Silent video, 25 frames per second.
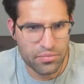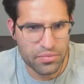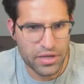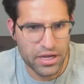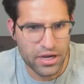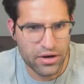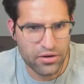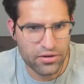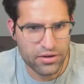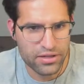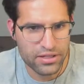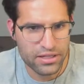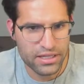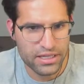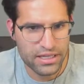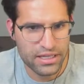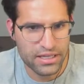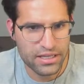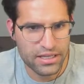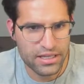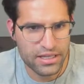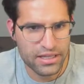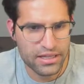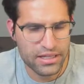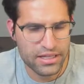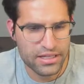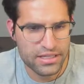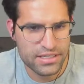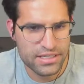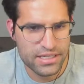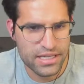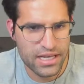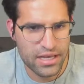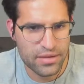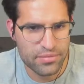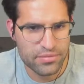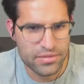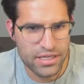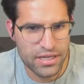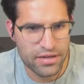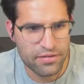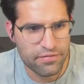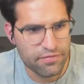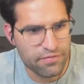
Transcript: apparently in these games,